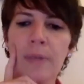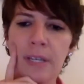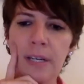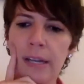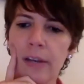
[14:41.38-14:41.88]

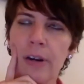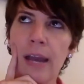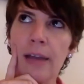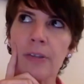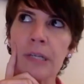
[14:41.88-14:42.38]
sitting at your
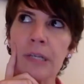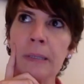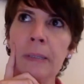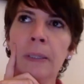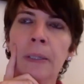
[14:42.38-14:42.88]
desk.
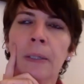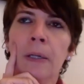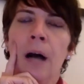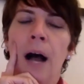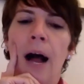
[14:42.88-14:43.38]

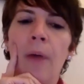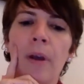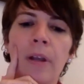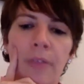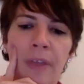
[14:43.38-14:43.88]
I
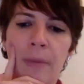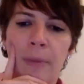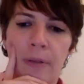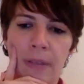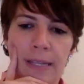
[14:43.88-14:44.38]
want you to think
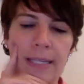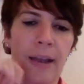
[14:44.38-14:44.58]
about this.